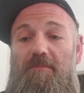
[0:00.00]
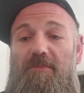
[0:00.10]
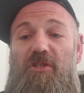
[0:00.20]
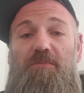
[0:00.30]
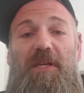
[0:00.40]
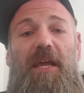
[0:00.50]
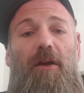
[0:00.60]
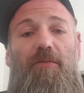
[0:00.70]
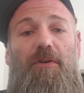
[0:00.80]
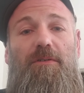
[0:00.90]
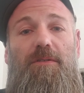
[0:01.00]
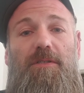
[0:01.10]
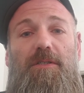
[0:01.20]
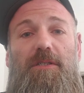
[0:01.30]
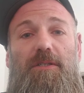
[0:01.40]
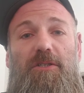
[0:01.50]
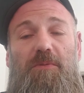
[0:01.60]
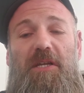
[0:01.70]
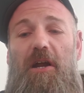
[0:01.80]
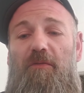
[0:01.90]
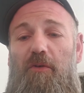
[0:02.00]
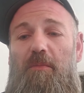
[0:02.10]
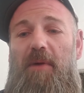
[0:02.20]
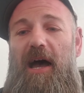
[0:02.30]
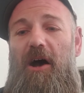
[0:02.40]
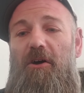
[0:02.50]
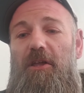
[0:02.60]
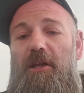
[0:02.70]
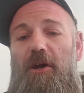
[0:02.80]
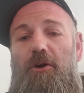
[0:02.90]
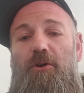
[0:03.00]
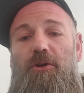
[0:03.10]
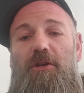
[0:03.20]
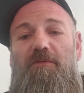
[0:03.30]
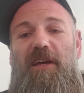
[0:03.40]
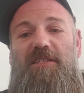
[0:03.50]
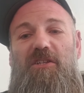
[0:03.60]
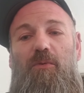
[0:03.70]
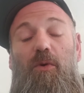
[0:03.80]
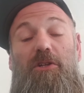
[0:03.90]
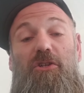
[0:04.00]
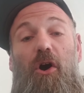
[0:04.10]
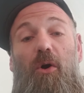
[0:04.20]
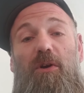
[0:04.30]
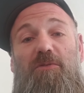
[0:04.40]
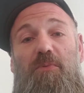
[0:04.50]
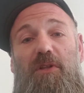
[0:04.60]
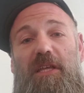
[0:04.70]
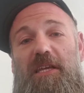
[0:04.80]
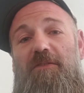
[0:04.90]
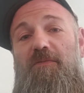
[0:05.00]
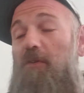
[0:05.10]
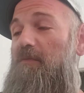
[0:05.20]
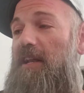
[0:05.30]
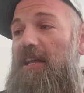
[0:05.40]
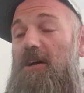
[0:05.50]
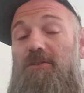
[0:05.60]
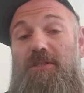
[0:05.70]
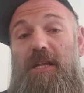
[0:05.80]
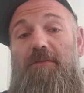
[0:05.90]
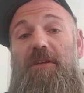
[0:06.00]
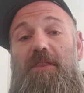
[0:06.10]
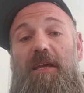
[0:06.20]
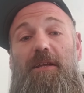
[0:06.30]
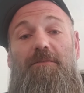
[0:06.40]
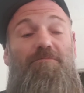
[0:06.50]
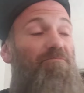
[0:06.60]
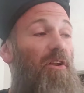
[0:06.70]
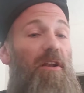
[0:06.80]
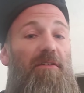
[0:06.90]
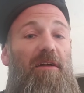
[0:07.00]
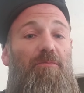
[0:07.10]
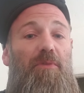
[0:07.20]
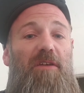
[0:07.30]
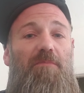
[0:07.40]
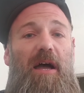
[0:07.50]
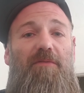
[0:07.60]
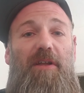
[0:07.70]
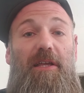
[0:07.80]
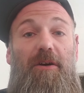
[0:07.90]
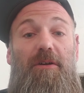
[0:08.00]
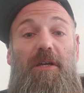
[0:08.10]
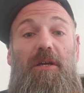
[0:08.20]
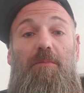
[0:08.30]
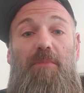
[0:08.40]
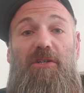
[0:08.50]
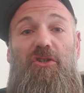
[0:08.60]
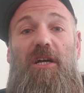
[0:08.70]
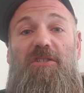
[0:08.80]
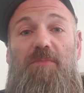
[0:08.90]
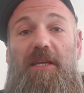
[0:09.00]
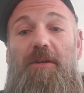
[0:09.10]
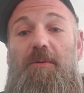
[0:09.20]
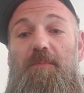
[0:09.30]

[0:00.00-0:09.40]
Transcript: Just be careful. Just be careful about, you know, who you invest in, what you always believe for videos and everything. You don't even have to believe my video, but trust me,